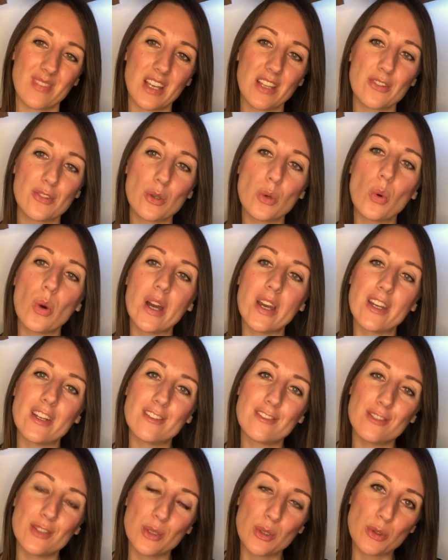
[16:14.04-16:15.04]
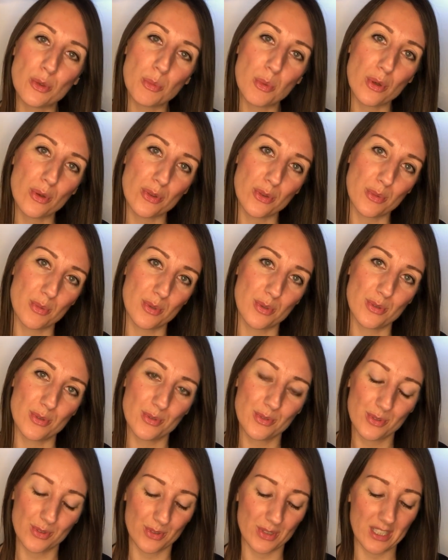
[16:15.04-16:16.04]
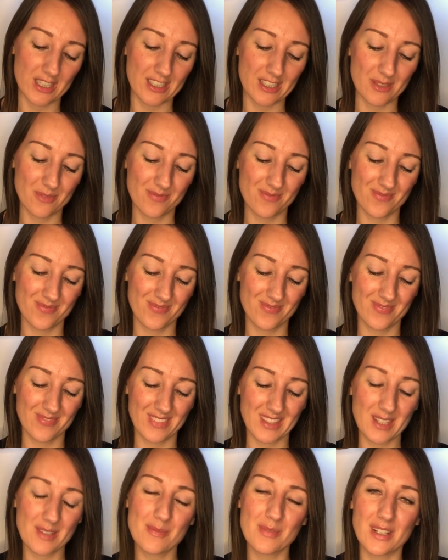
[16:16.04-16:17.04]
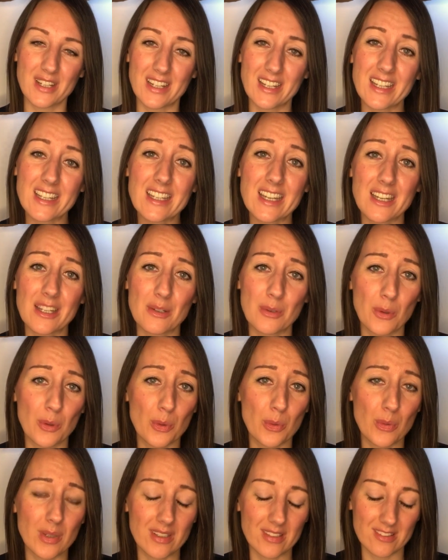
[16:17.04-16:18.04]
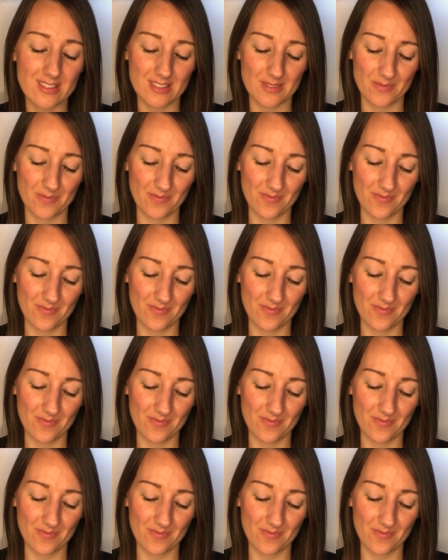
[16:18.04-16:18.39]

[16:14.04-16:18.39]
as quiet for you as possible, okay? But I can't always.